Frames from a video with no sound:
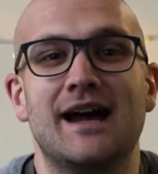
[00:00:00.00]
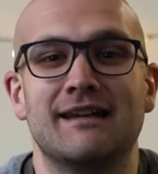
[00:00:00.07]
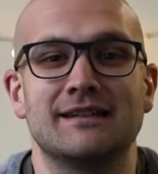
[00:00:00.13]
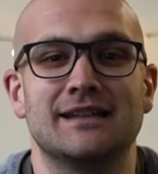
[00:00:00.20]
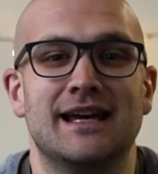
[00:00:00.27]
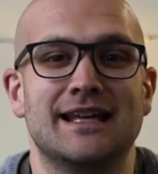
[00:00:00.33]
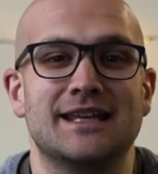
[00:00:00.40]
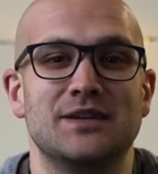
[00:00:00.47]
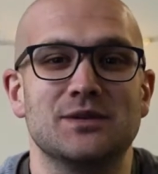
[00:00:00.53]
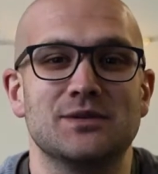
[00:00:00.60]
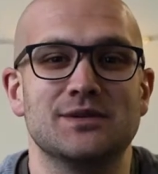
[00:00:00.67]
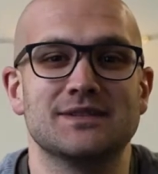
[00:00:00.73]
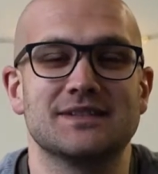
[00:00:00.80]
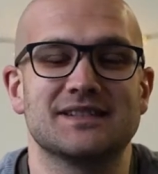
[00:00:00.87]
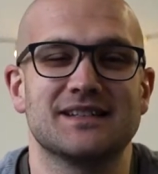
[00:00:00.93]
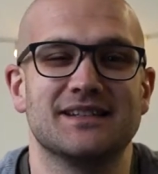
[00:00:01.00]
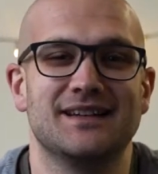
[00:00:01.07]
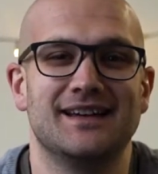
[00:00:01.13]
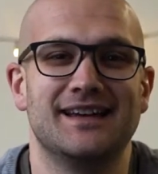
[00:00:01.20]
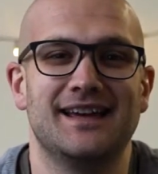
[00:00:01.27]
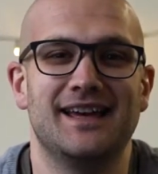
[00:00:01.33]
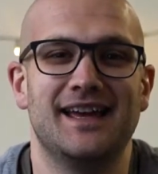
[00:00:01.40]
unlike yours.
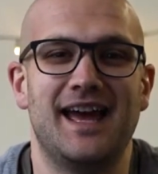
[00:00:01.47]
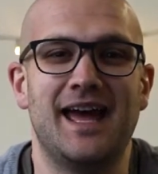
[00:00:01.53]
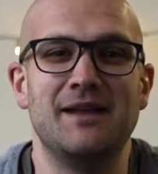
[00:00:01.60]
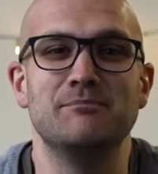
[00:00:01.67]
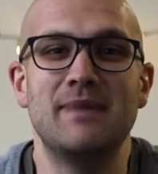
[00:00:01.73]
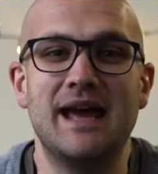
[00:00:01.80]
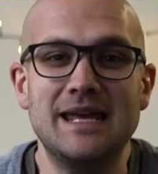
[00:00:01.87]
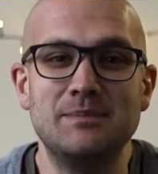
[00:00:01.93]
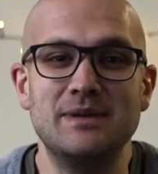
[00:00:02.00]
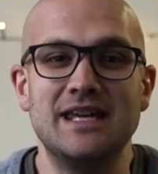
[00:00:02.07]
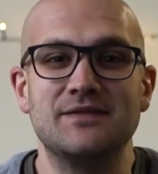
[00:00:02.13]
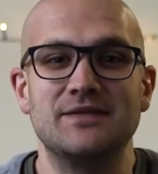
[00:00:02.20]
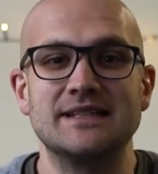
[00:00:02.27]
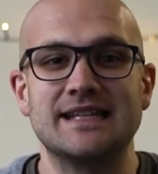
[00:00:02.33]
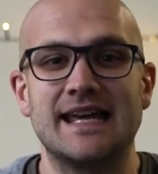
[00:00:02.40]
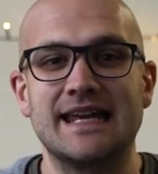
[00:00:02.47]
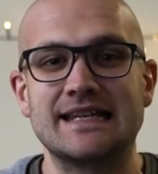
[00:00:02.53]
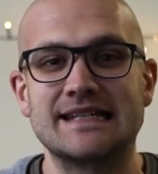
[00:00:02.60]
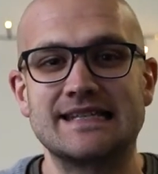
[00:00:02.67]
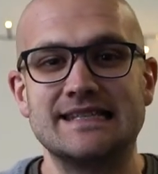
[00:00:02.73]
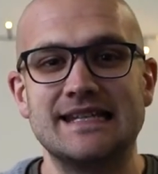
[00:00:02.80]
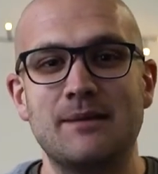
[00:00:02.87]
And maybe even take a
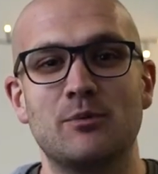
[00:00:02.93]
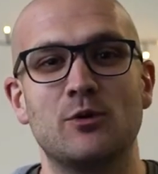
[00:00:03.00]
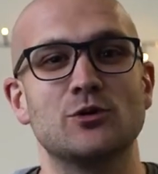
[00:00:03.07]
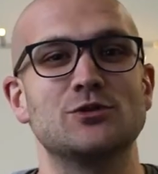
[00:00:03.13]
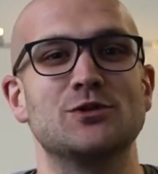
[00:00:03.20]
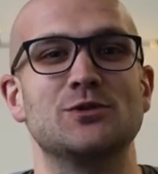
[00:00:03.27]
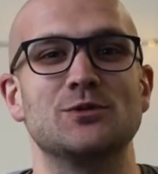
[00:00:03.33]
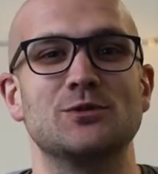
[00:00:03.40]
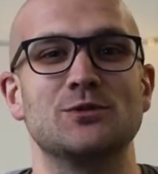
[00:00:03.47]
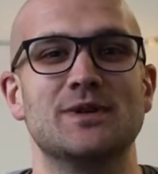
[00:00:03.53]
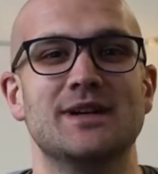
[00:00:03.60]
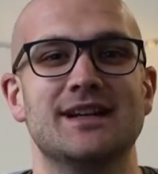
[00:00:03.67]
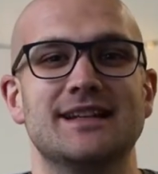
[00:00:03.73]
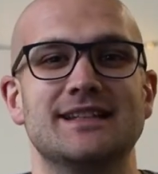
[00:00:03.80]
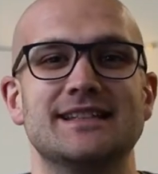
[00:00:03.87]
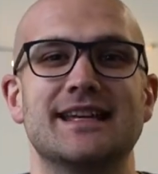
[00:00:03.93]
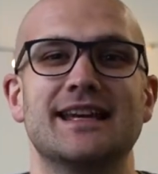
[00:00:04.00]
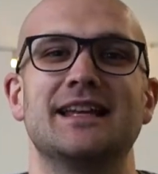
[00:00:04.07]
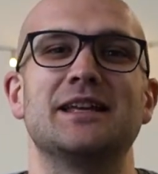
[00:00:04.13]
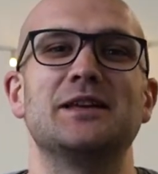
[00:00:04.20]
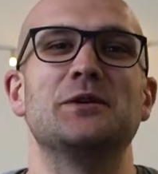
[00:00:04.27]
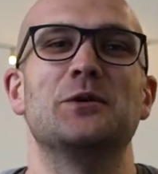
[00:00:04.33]
step or two to
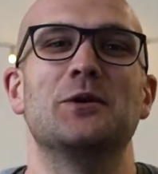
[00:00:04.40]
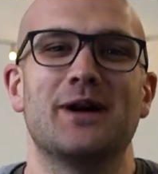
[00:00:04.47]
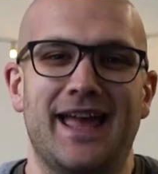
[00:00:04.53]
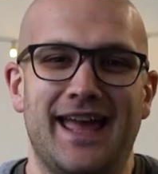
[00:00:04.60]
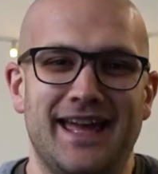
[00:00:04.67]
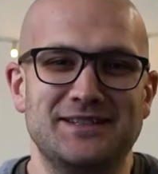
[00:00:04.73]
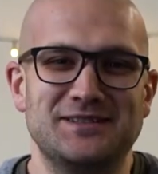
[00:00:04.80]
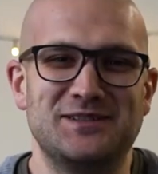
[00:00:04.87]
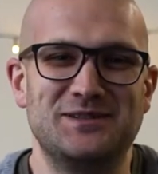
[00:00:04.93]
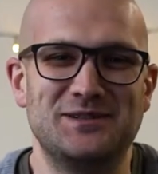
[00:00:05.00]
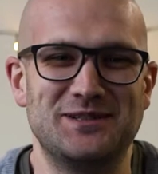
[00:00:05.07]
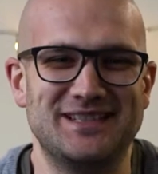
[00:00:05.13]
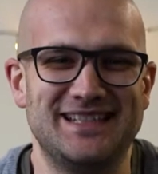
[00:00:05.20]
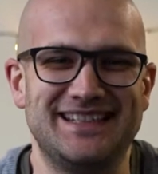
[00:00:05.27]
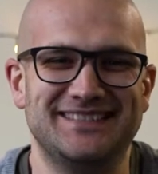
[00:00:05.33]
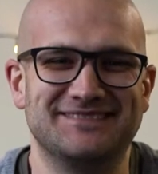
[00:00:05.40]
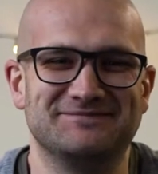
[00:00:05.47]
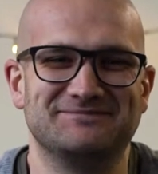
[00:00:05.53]
getting your hands dirty.